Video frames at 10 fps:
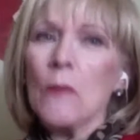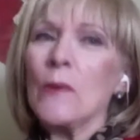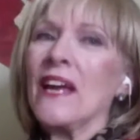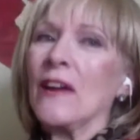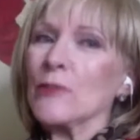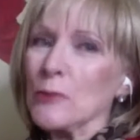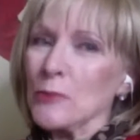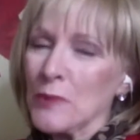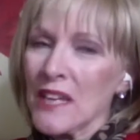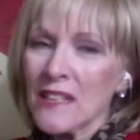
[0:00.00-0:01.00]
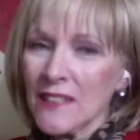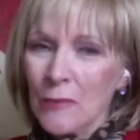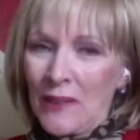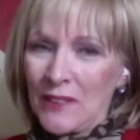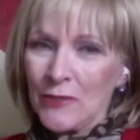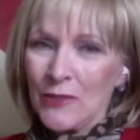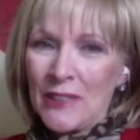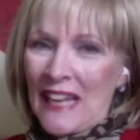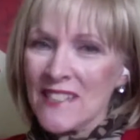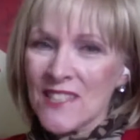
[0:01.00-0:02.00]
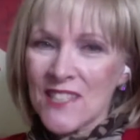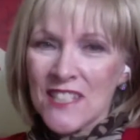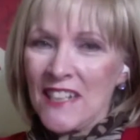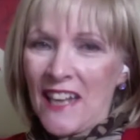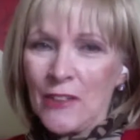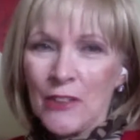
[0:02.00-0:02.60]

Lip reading: We have a really wonderful guest today.